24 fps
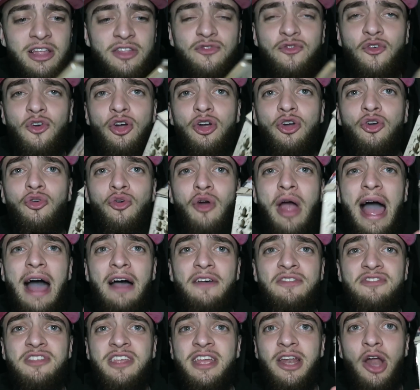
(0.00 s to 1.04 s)
it's for
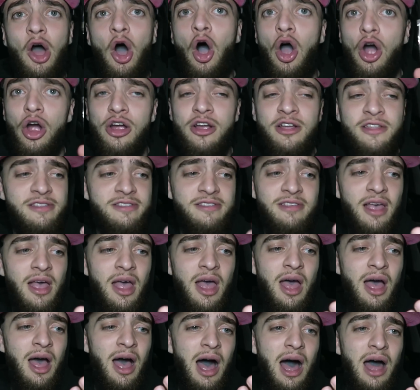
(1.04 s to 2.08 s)
crafts and arts.
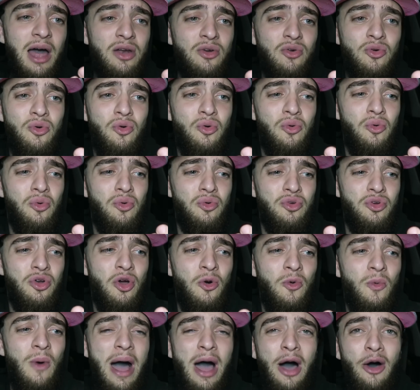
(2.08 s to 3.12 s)
I don't know
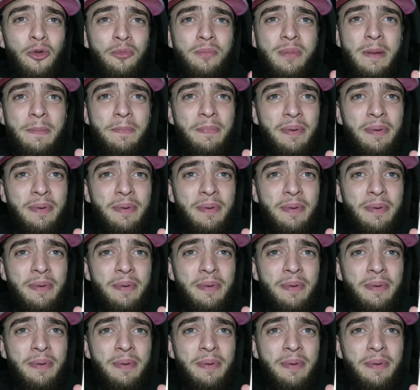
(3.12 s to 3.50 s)
why I would be